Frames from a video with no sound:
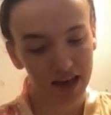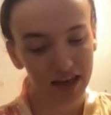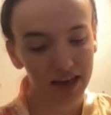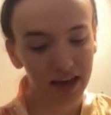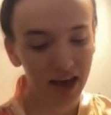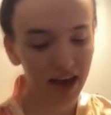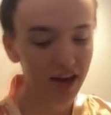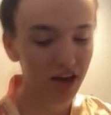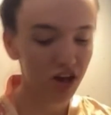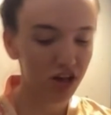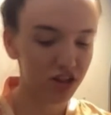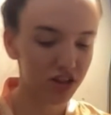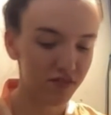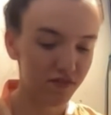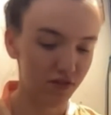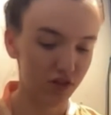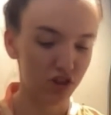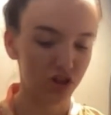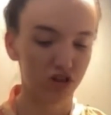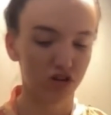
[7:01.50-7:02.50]
Chaos
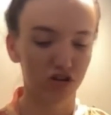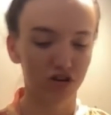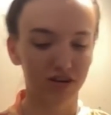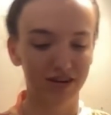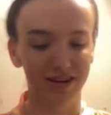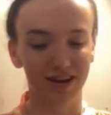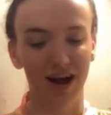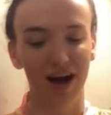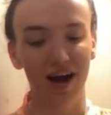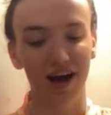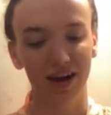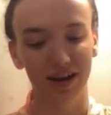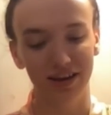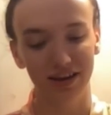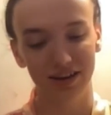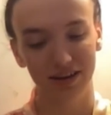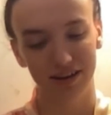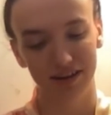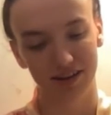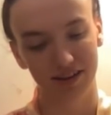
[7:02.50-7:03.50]
of a certain
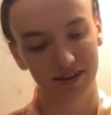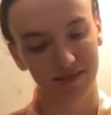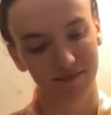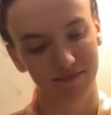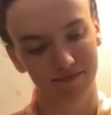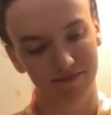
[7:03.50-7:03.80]
kind